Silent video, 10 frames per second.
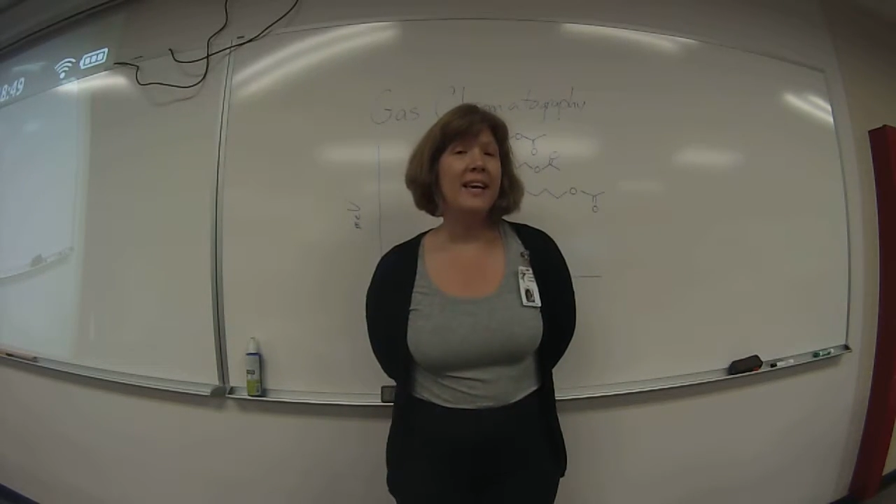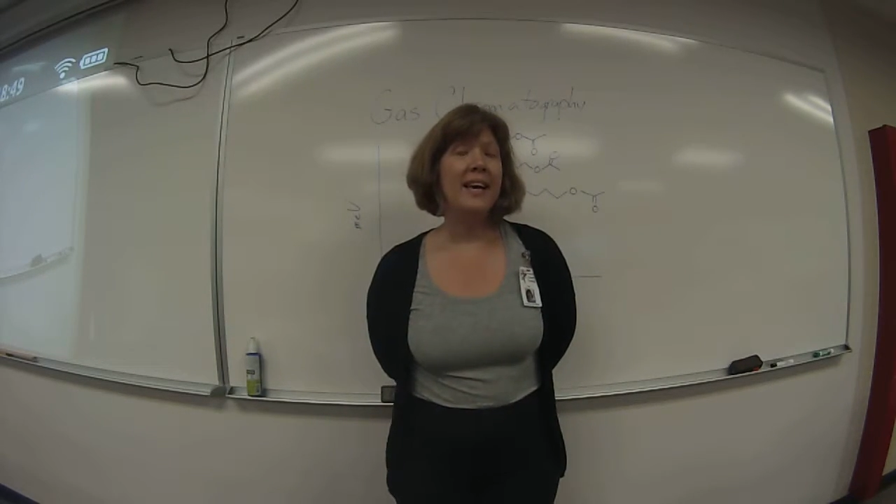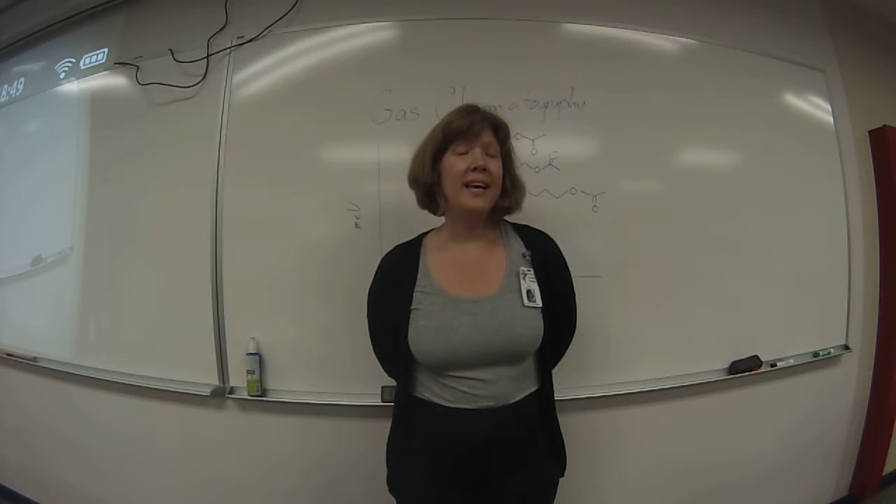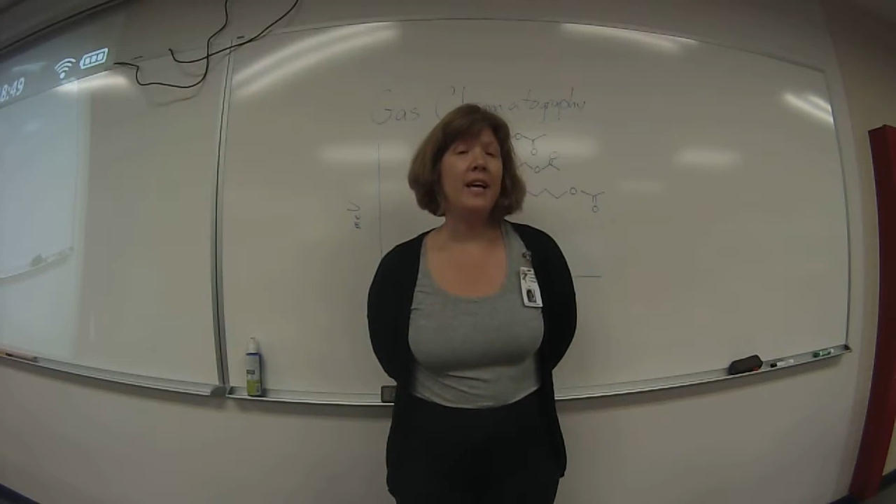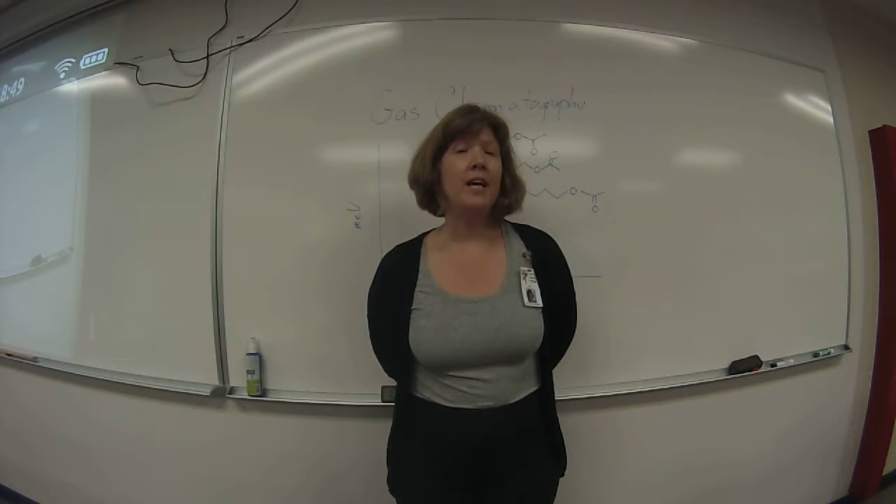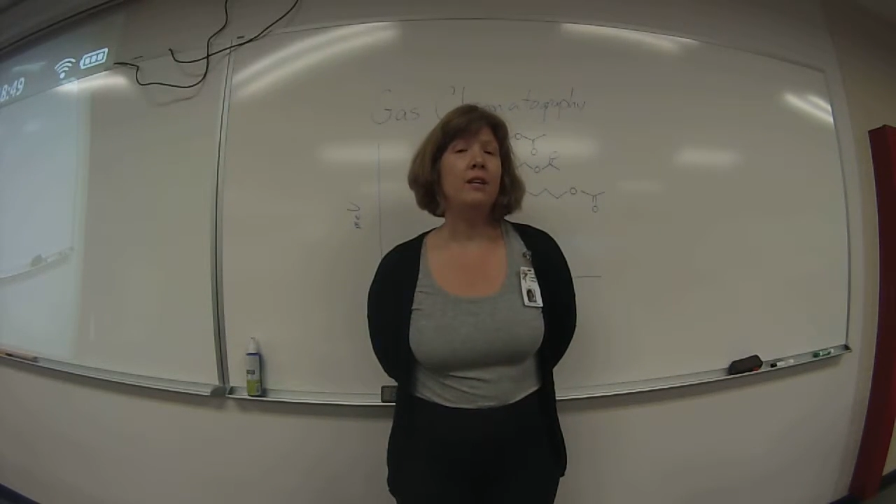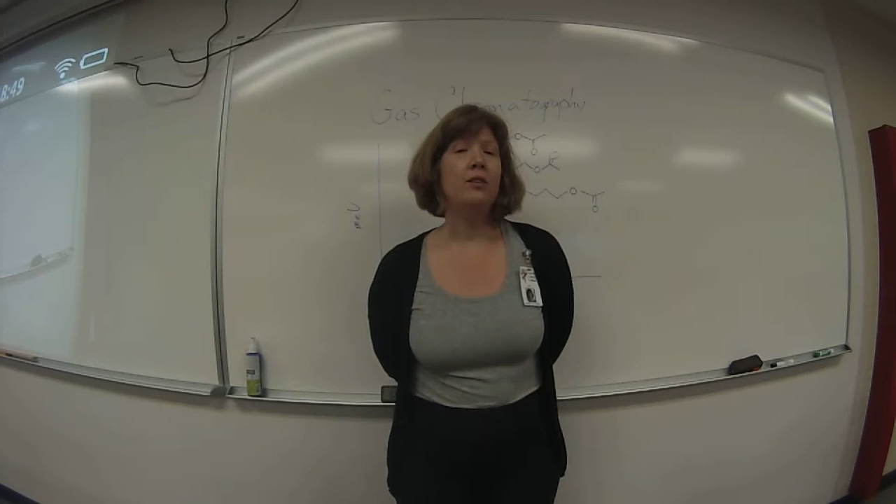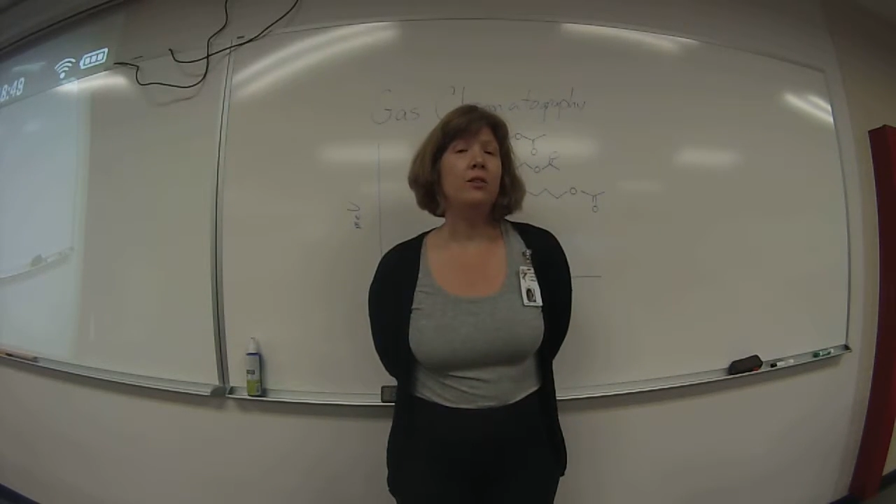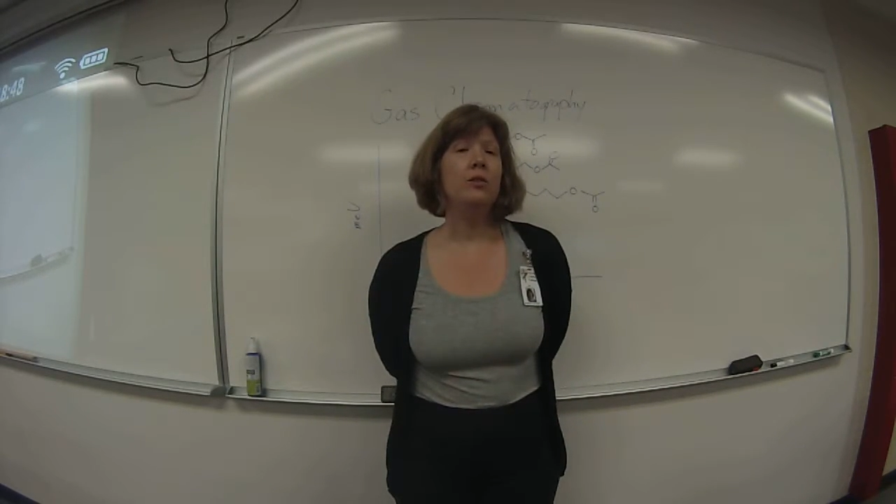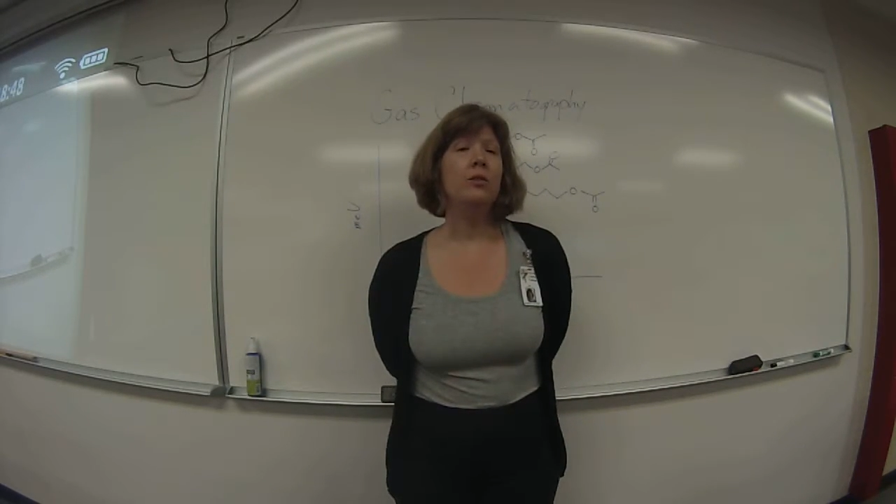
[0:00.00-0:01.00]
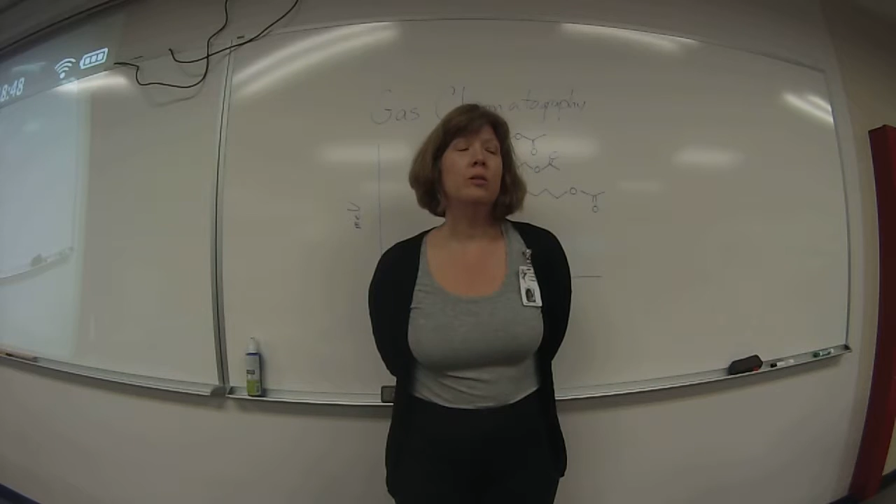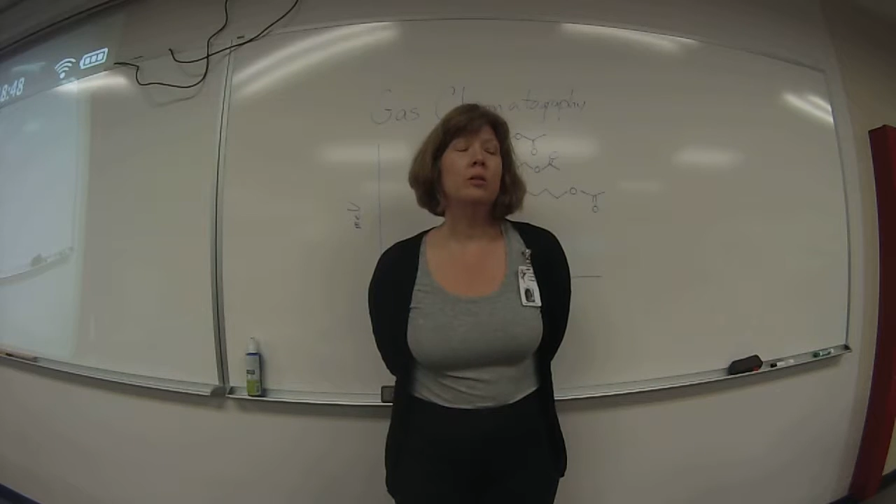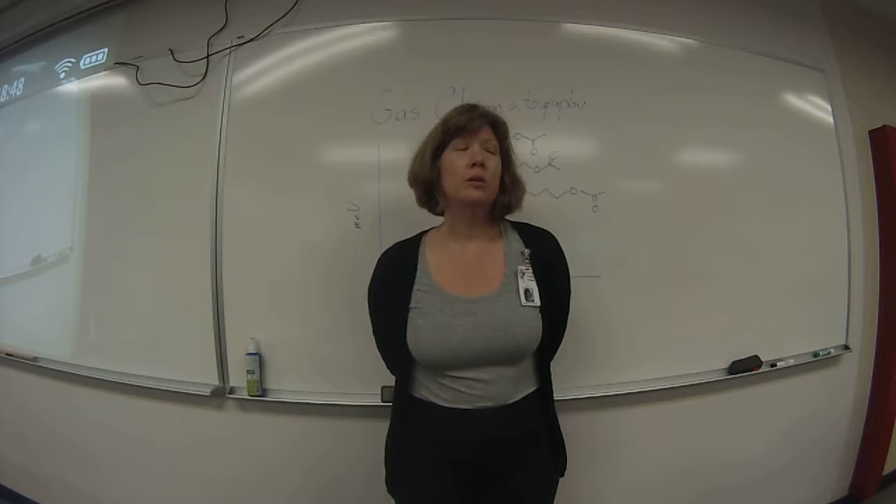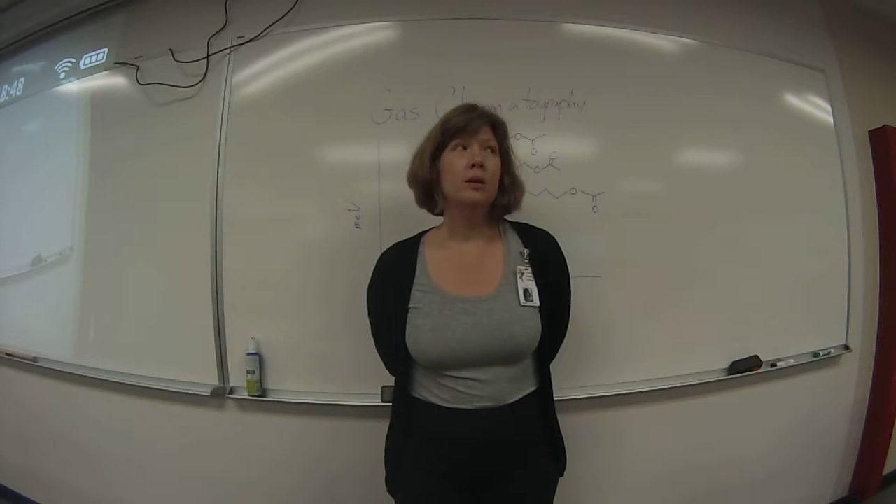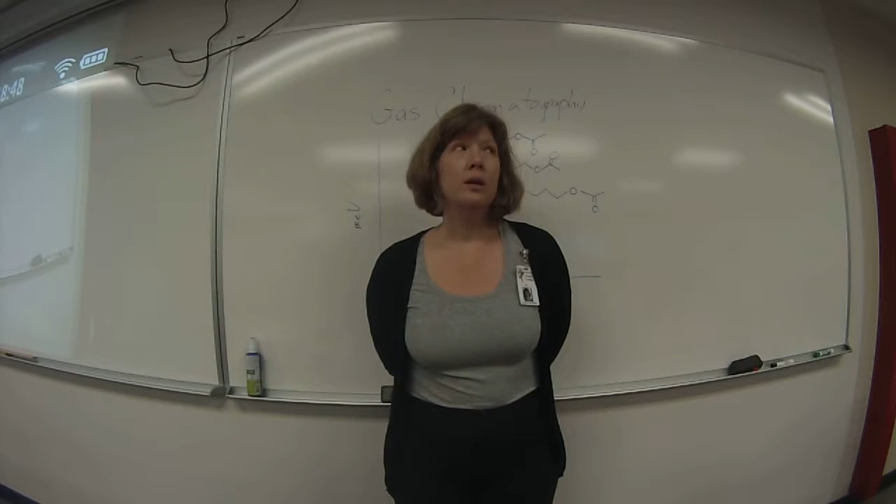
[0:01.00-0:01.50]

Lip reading: and you'll